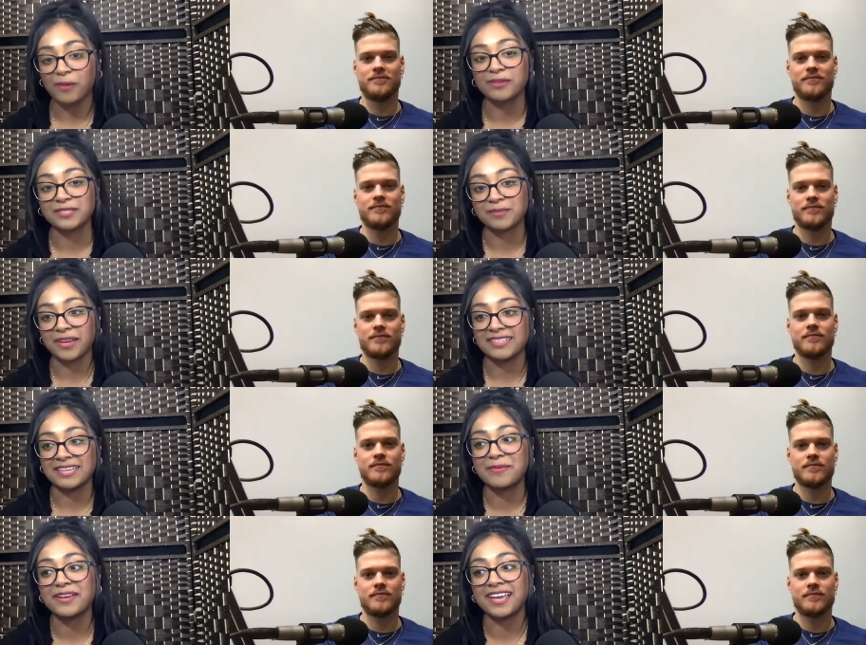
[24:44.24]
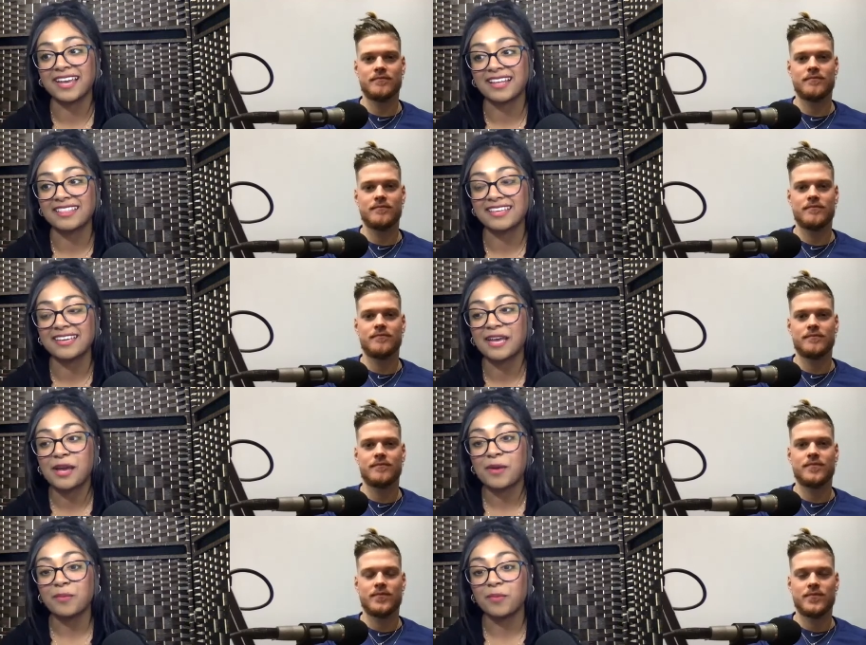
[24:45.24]
Speaker 1: there's the pandemic and i think
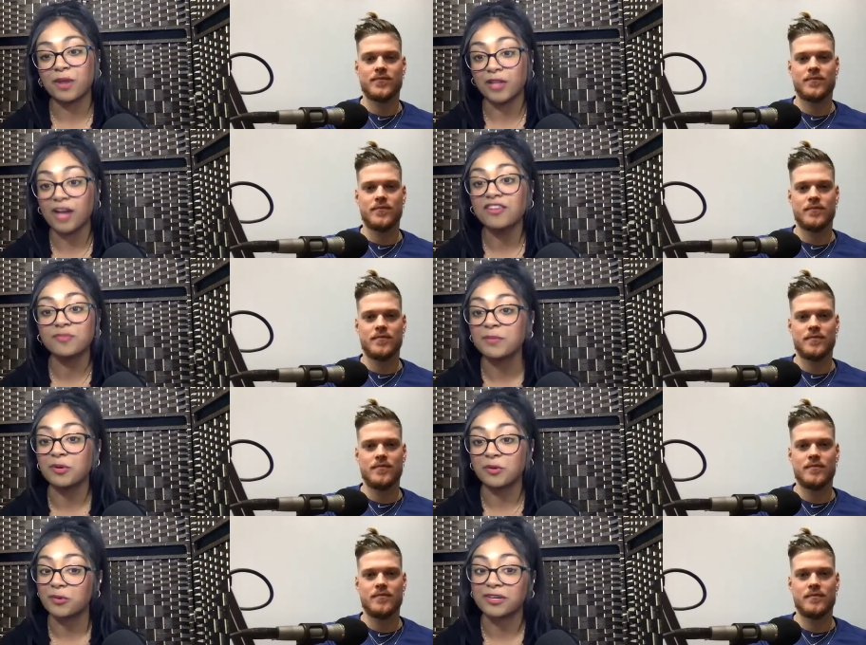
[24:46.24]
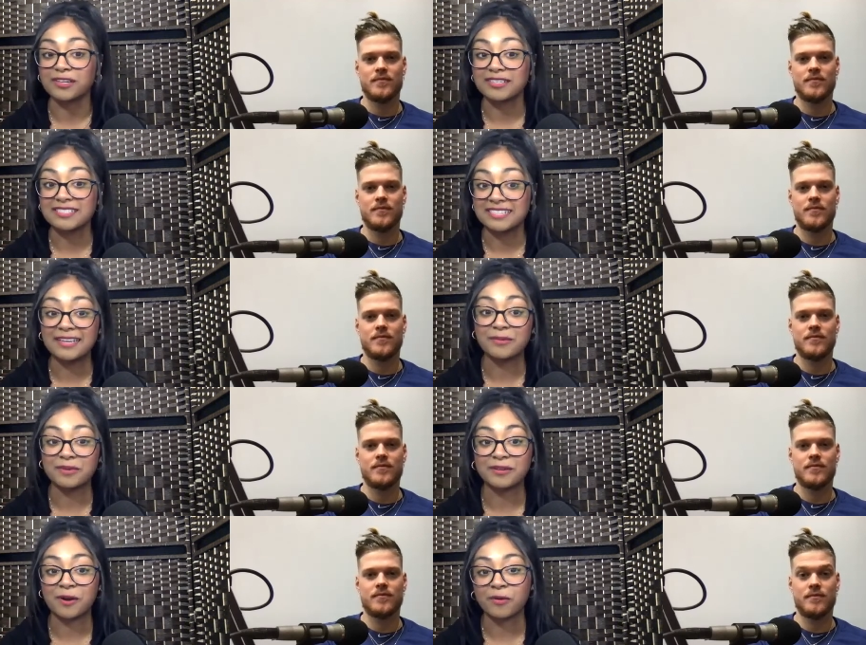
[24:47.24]
a lot of people were sitting
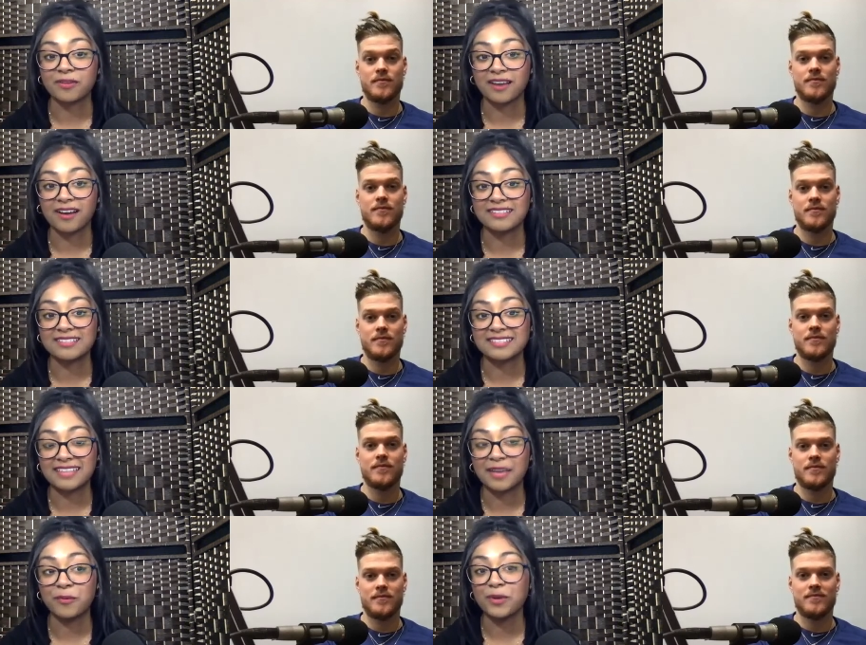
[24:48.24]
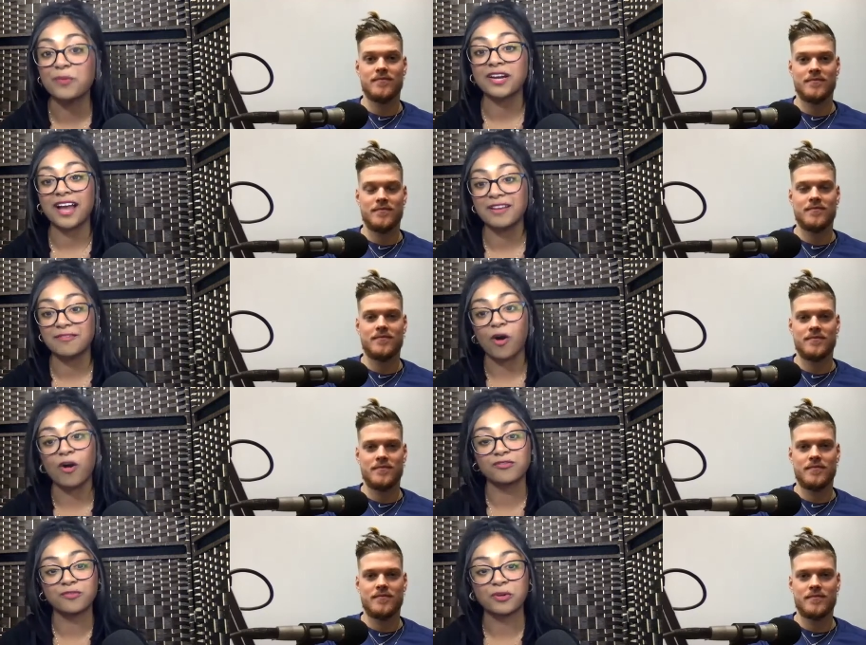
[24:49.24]
with their own thoughts. Like we were kind of
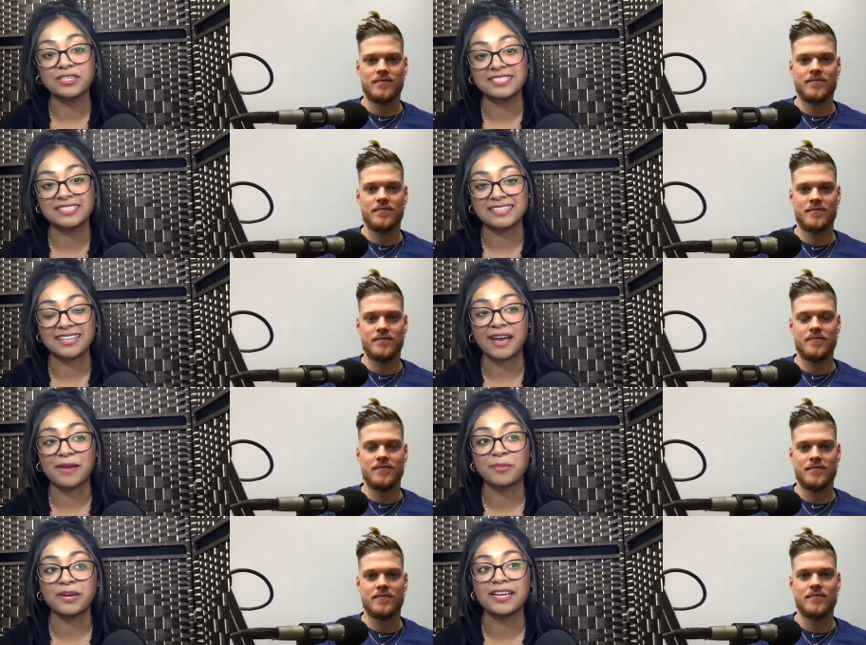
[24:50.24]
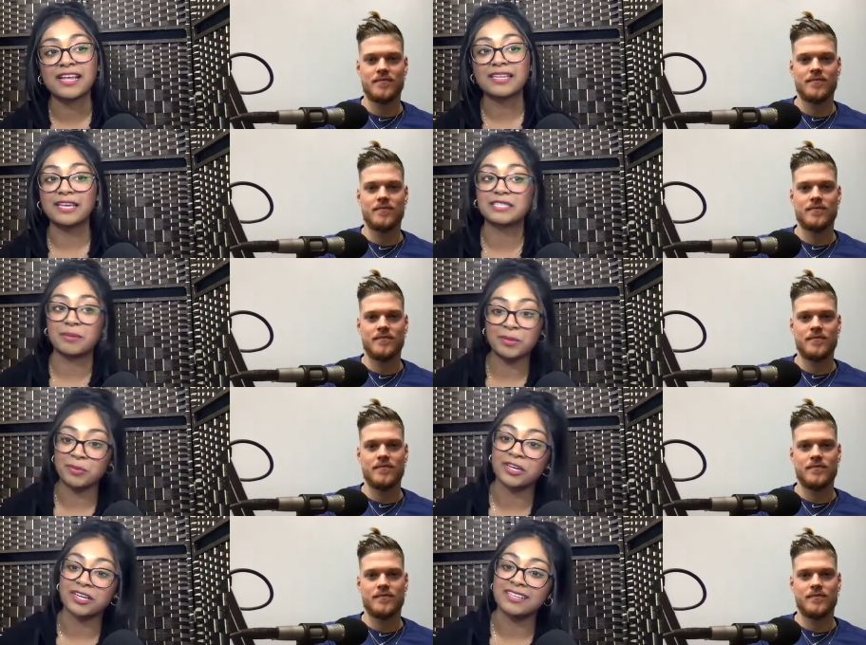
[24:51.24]
all forced into that, but like some
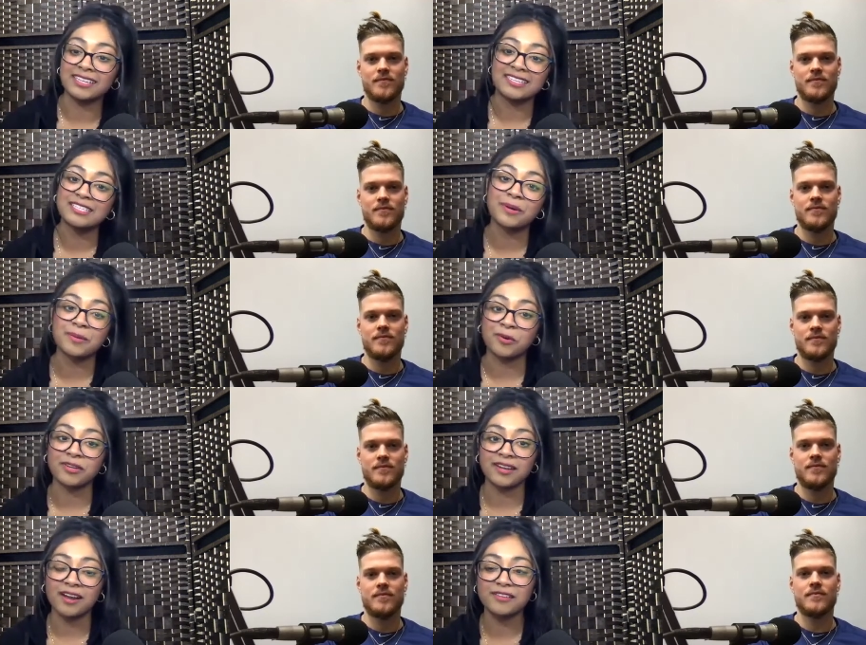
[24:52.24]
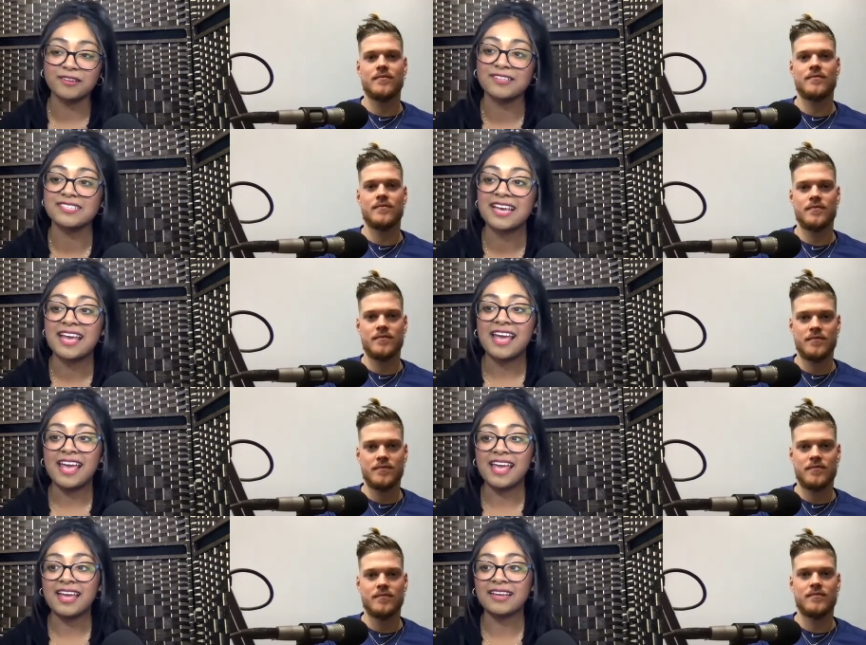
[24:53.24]
people are going to lean into it more than others.
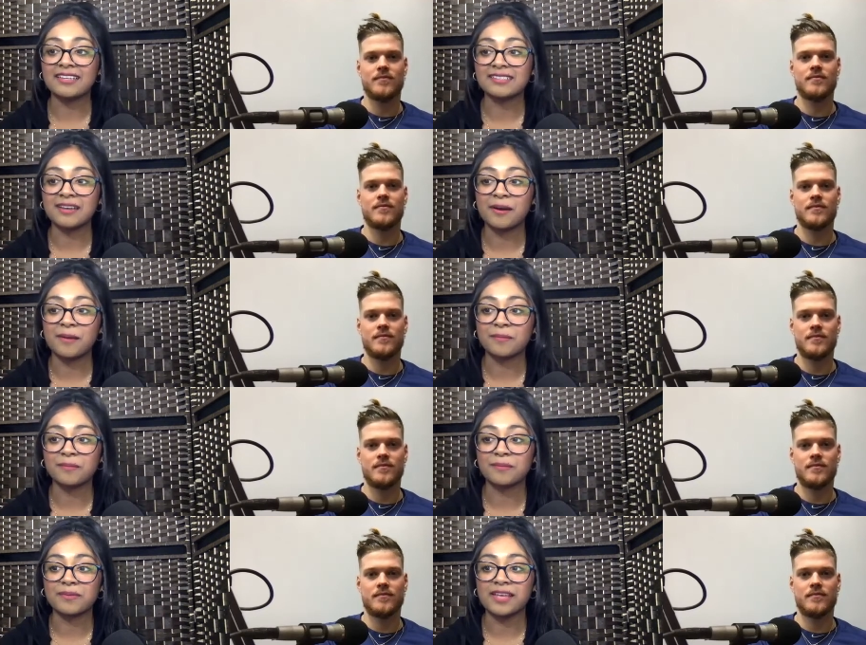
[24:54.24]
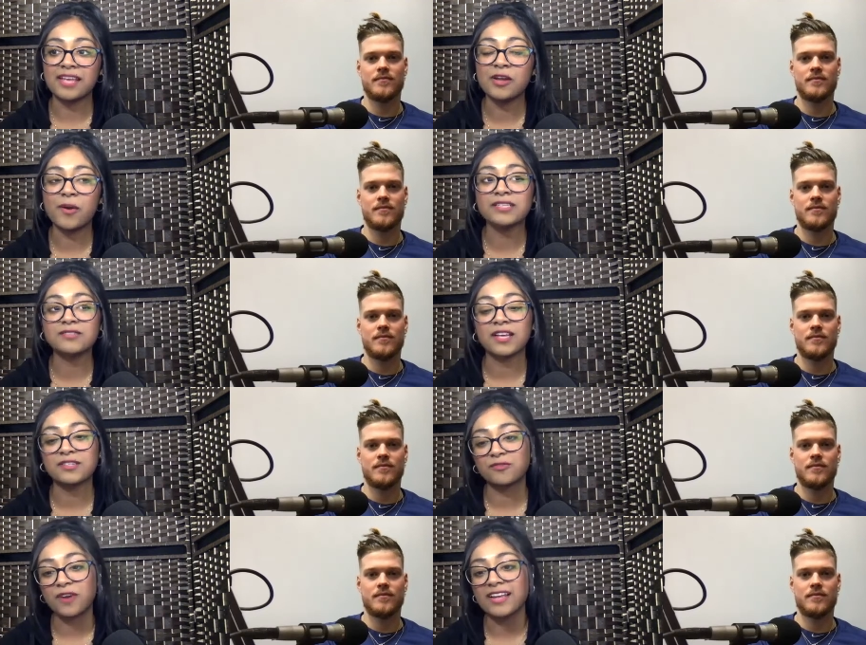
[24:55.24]
And um, you know, as
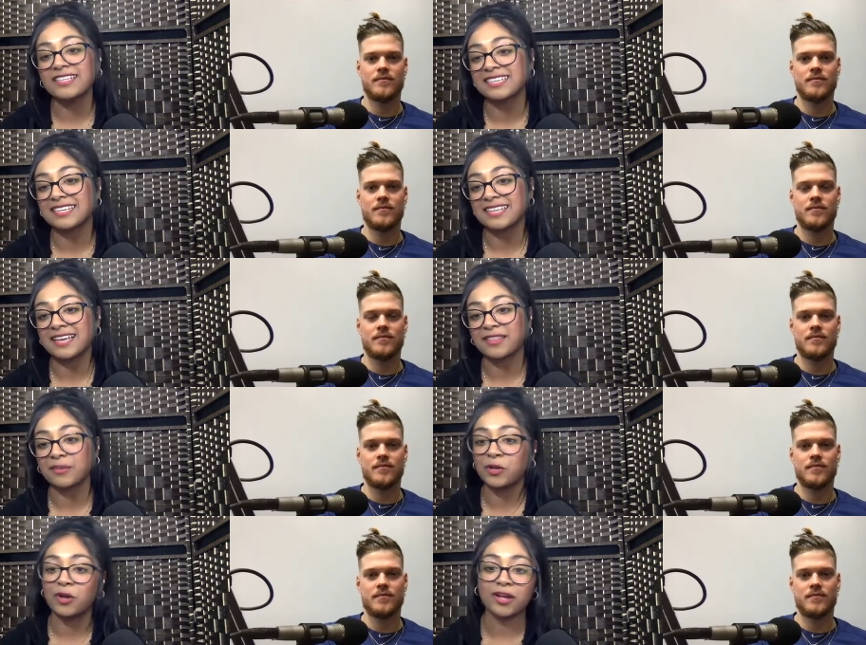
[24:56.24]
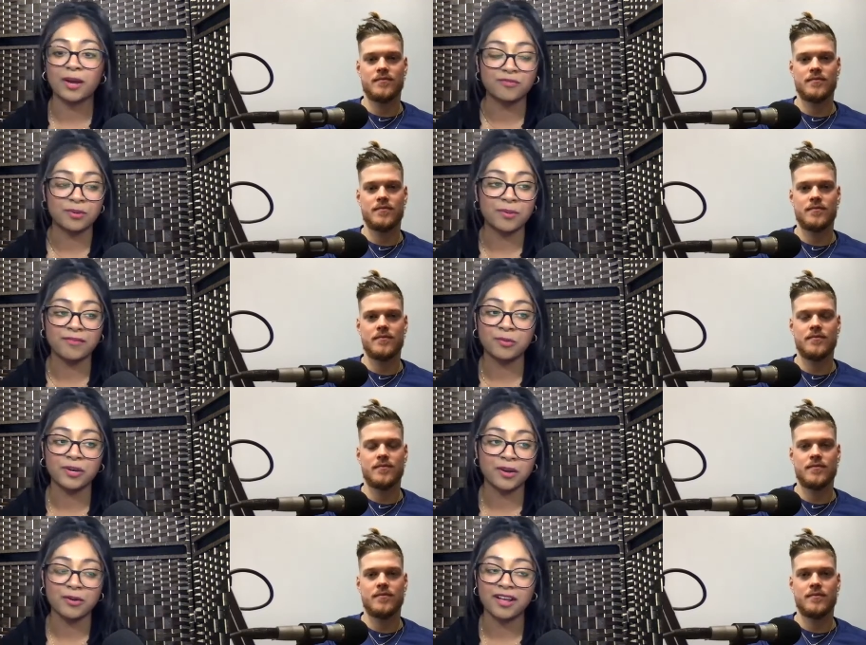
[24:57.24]
as friends, because like we all come from everywhere
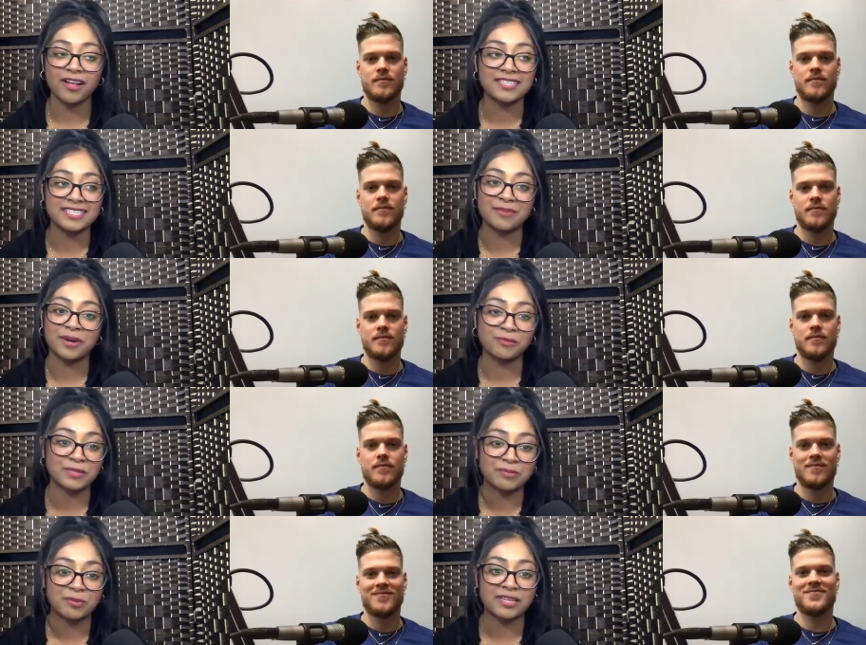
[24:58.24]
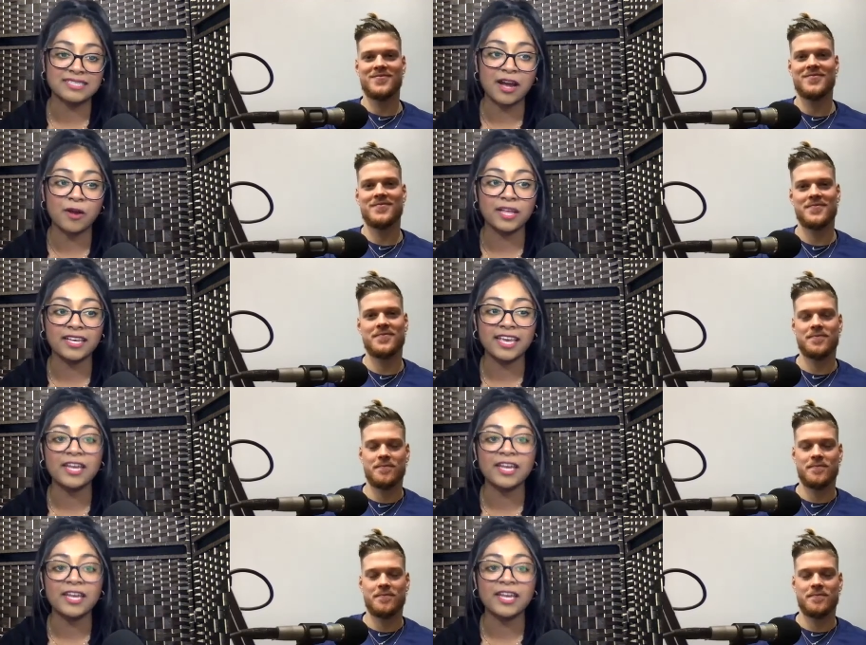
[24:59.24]
and go to college, and then when everyone spreads out, like it